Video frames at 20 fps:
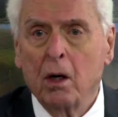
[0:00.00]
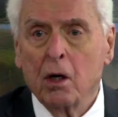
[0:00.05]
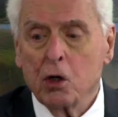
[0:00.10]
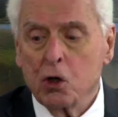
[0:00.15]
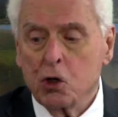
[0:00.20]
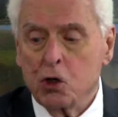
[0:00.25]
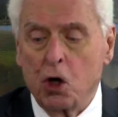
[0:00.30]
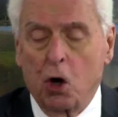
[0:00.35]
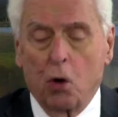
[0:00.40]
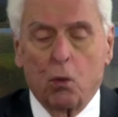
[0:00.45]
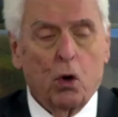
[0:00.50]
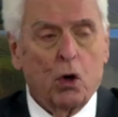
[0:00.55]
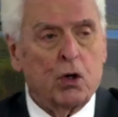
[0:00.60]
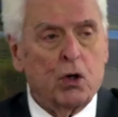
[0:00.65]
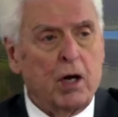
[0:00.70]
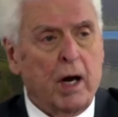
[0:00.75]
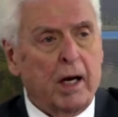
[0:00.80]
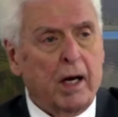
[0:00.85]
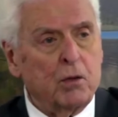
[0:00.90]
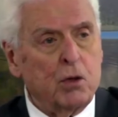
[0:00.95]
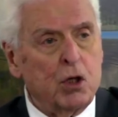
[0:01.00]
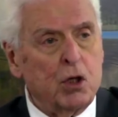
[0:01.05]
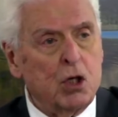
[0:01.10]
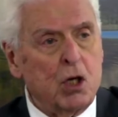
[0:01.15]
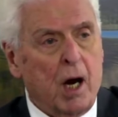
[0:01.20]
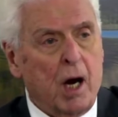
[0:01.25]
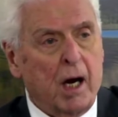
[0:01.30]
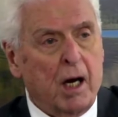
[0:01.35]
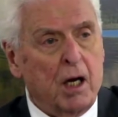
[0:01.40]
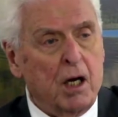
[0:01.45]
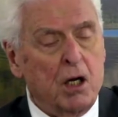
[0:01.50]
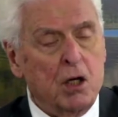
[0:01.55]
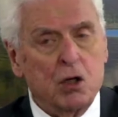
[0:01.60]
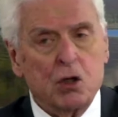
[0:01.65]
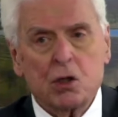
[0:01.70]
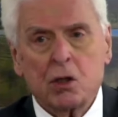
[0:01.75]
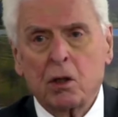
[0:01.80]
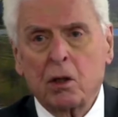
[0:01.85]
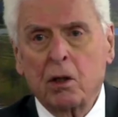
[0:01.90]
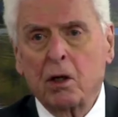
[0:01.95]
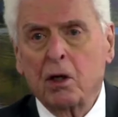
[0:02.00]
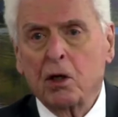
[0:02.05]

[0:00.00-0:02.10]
So we'll take the Chinese